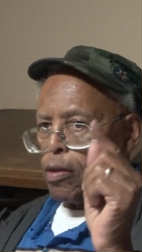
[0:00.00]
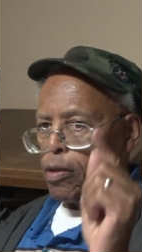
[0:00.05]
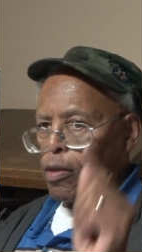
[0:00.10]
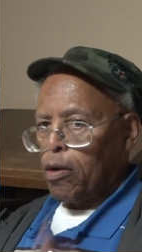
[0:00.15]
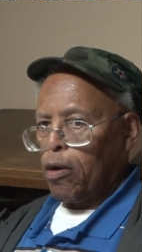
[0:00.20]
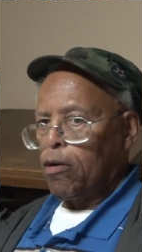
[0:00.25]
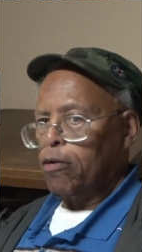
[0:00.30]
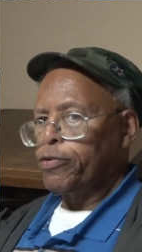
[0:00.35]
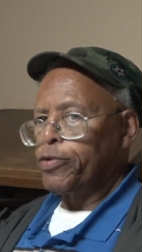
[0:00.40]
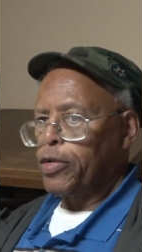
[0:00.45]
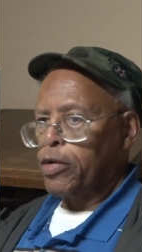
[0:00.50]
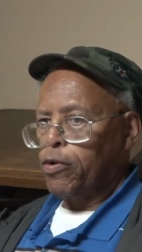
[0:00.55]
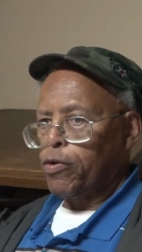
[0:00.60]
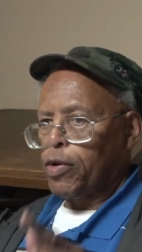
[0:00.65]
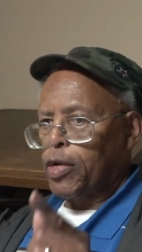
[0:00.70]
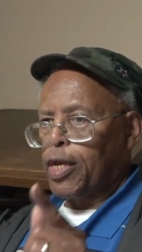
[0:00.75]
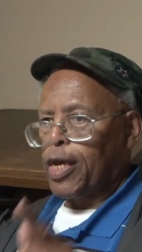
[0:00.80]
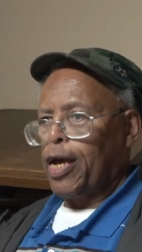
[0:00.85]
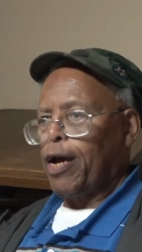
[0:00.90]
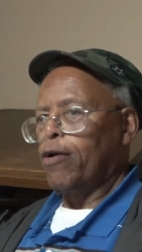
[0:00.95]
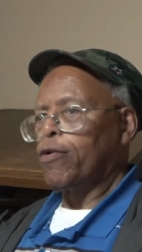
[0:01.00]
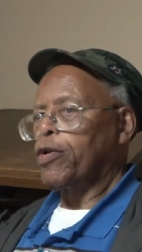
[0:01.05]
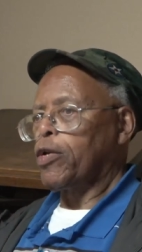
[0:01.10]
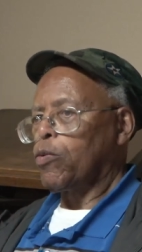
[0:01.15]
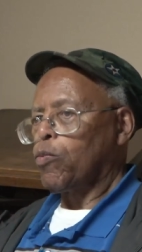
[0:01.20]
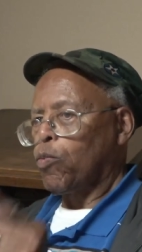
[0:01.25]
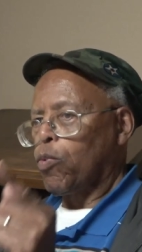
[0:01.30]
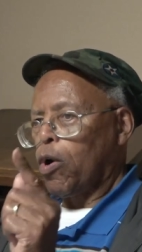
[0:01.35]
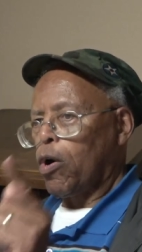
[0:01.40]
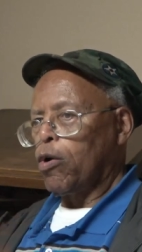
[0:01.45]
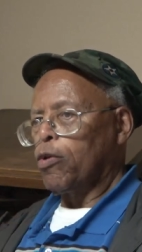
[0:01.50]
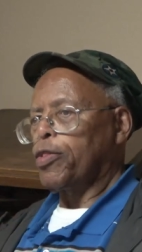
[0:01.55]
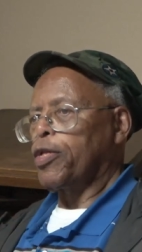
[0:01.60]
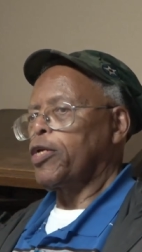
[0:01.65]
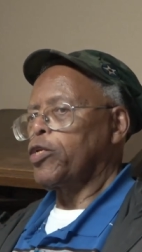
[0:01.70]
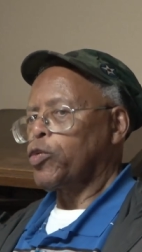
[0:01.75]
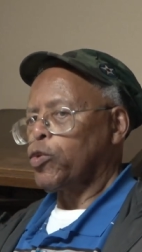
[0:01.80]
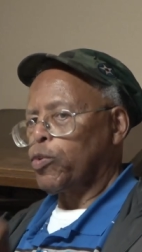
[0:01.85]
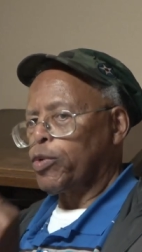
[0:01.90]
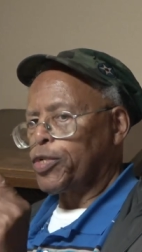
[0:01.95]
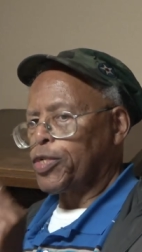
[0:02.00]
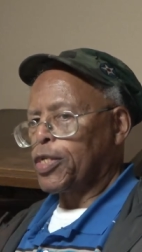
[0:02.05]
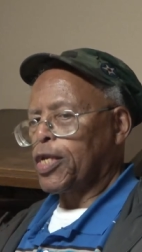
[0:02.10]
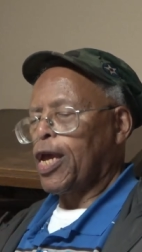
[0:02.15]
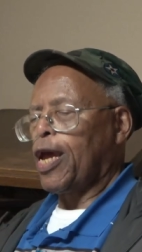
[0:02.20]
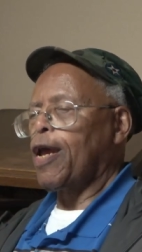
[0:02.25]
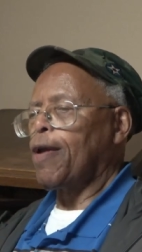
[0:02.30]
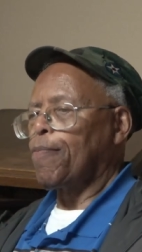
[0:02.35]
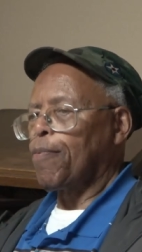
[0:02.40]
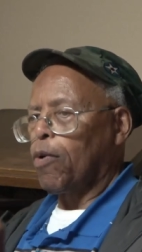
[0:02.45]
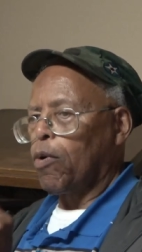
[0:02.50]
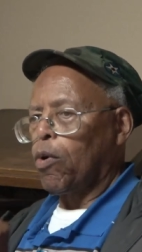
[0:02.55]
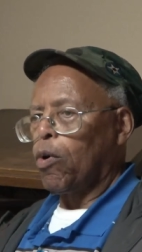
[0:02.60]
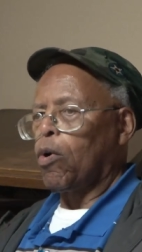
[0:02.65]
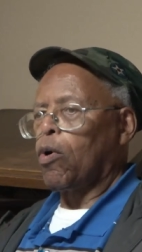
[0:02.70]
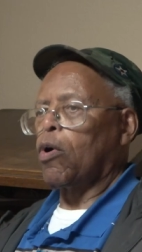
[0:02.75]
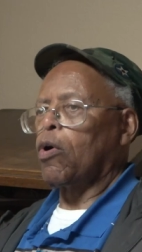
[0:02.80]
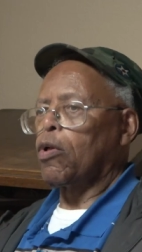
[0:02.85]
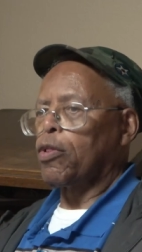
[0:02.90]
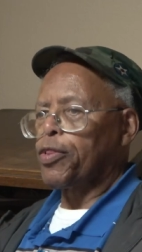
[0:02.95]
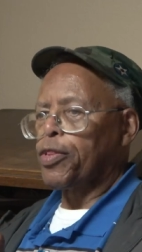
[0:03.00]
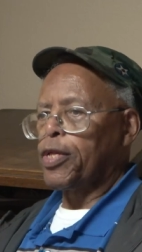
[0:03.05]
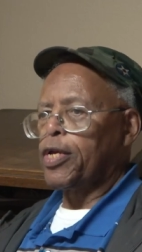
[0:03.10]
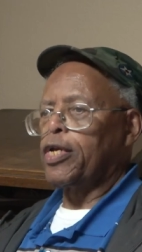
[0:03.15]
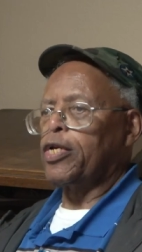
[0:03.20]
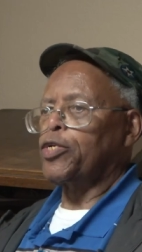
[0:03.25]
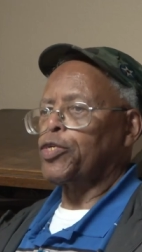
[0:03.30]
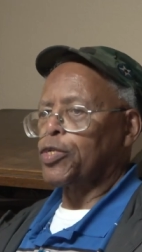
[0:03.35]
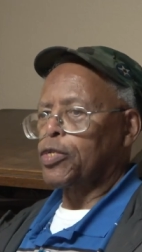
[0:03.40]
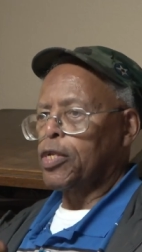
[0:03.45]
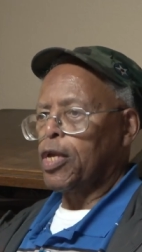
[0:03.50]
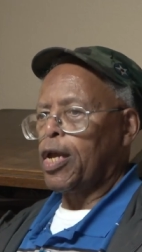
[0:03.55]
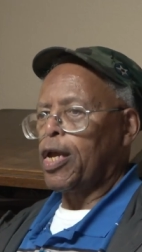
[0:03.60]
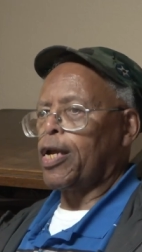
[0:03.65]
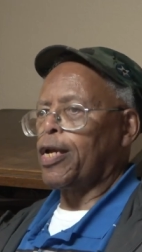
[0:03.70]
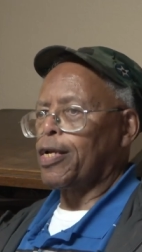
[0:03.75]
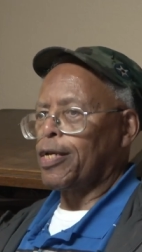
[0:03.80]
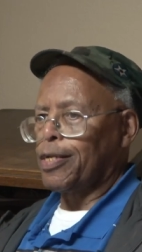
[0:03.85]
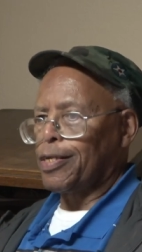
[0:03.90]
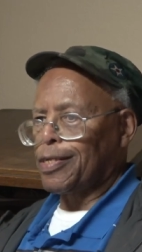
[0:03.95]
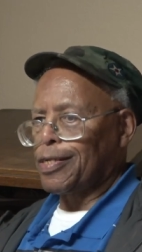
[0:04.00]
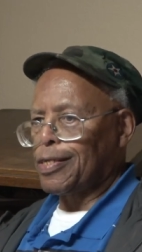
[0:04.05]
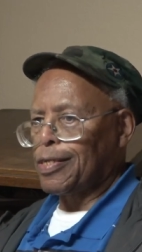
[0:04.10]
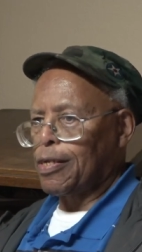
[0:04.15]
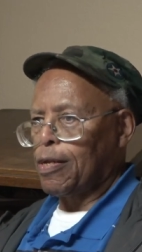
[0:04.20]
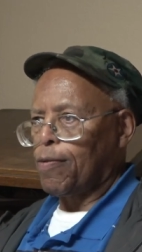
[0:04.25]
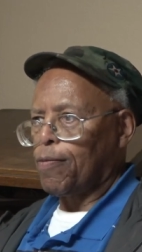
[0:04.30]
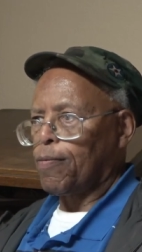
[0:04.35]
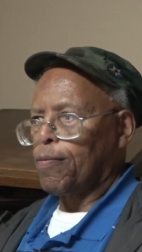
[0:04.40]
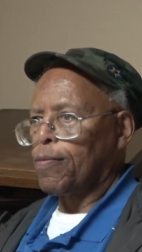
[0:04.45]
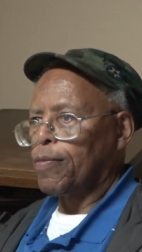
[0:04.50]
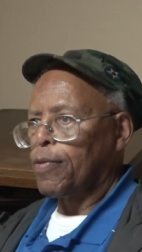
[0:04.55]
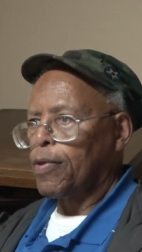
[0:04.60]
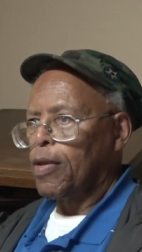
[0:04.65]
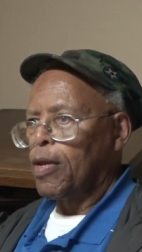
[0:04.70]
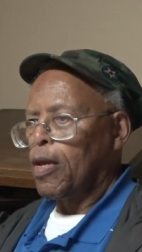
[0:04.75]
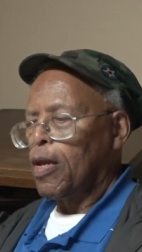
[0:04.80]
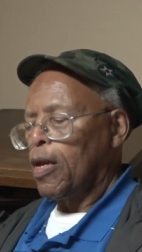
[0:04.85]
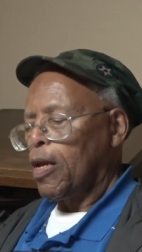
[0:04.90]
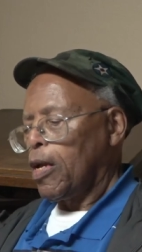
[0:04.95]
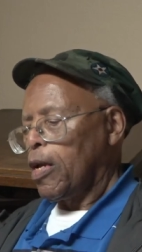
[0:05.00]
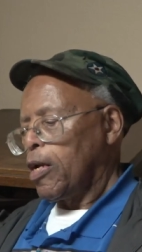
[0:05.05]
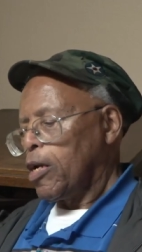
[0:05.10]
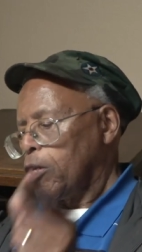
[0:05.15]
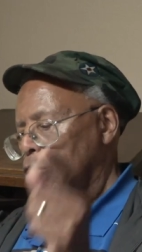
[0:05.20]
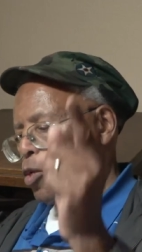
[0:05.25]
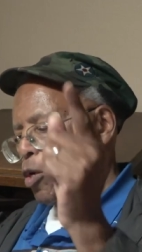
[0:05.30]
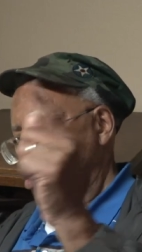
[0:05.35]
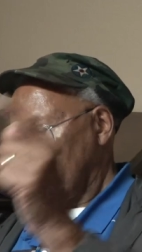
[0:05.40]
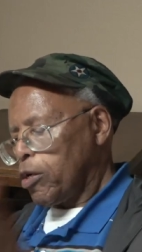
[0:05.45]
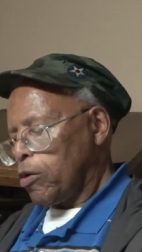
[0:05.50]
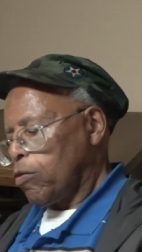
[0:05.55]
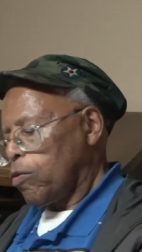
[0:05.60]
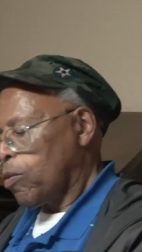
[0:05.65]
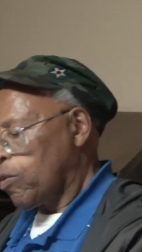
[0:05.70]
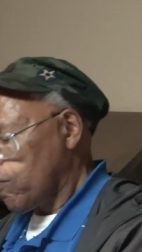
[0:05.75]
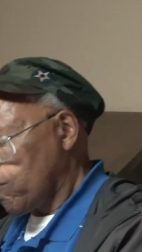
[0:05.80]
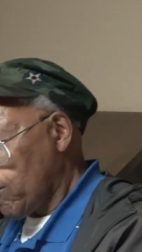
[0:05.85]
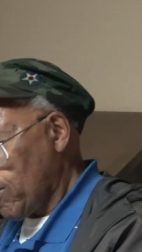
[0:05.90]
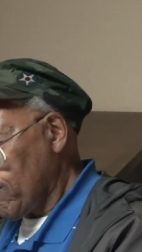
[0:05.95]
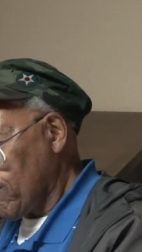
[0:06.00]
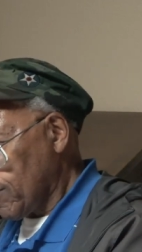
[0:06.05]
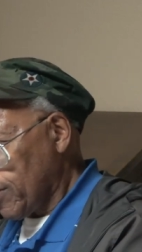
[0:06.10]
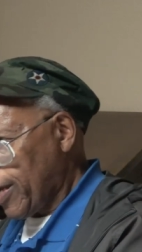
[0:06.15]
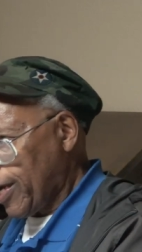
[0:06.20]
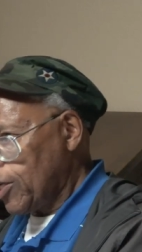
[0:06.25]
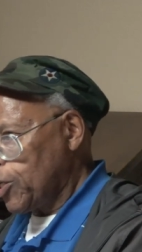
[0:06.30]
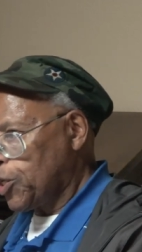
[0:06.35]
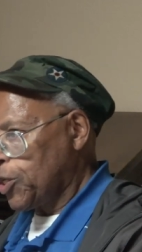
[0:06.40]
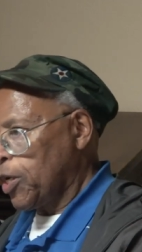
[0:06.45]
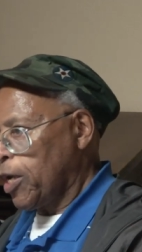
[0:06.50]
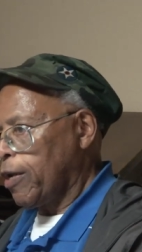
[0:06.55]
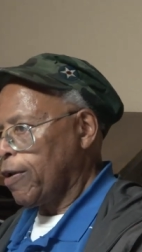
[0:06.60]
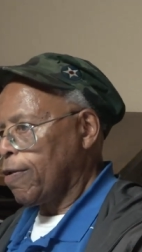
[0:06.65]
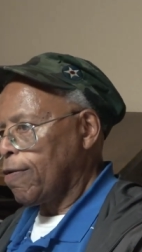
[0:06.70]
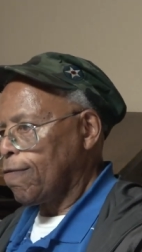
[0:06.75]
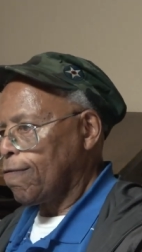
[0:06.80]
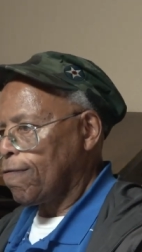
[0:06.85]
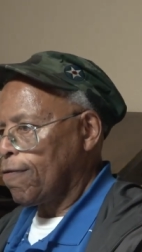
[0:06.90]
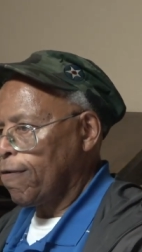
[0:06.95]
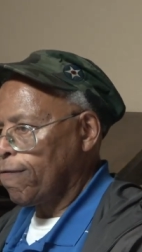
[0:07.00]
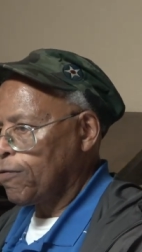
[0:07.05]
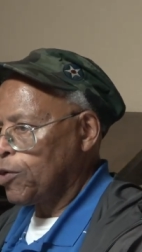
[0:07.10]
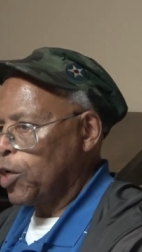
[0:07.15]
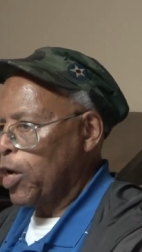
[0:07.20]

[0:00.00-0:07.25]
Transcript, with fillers: those that are accounted worthy to escape all these things. Turn to Revelation, 5th